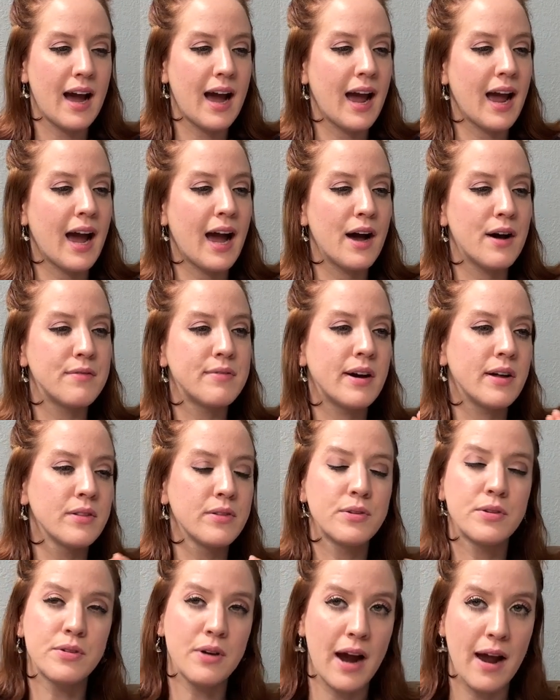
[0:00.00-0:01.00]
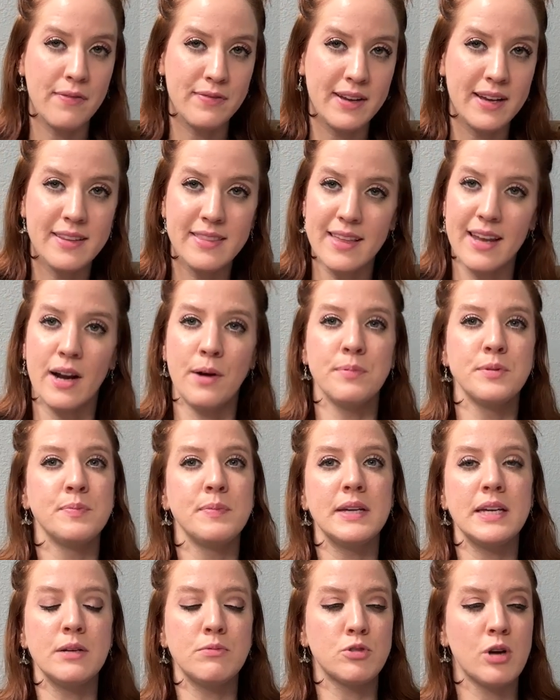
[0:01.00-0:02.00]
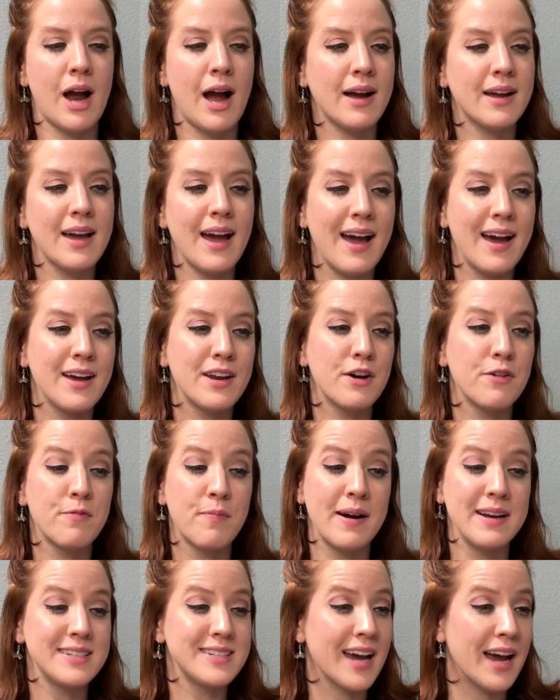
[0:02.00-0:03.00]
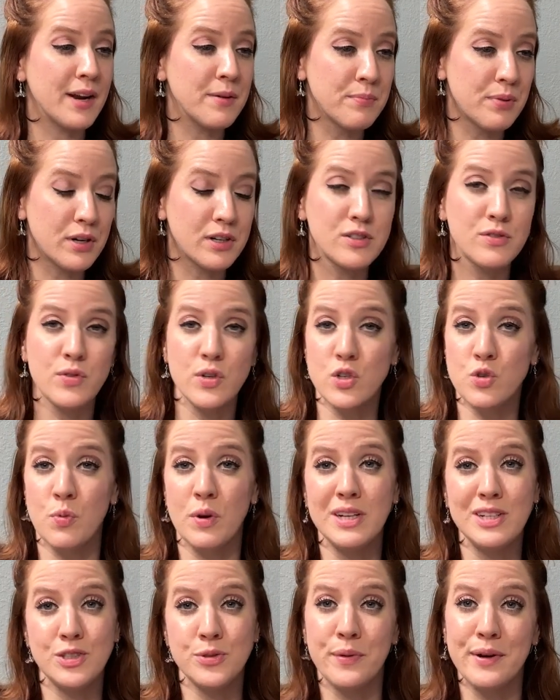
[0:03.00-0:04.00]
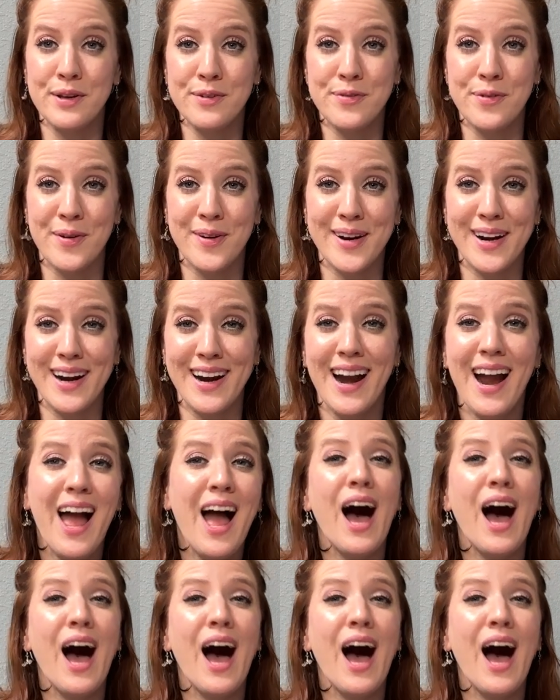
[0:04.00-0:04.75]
I have a little graphic that helps me keep track, and of my ten books for twenty twenty-four,